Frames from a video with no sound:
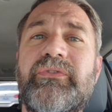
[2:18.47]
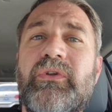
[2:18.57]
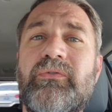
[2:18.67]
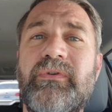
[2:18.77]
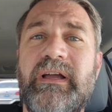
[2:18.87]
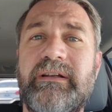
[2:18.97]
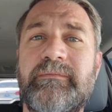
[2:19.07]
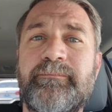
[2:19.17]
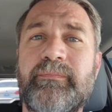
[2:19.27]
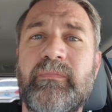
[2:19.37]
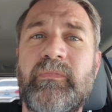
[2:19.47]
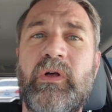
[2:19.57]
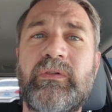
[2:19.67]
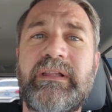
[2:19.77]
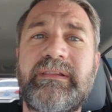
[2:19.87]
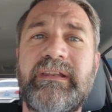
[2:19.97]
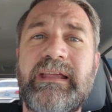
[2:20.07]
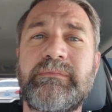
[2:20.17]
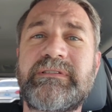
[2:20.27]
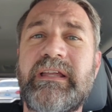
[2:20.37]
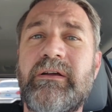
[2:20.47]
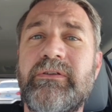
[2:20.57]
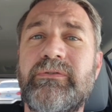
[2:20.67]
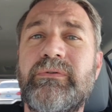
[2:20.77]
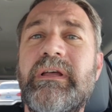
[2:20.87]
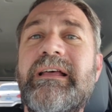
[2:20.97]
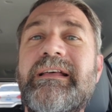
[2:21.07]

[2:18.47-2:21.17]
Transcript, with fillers: sulfide. Don't let the name scare you.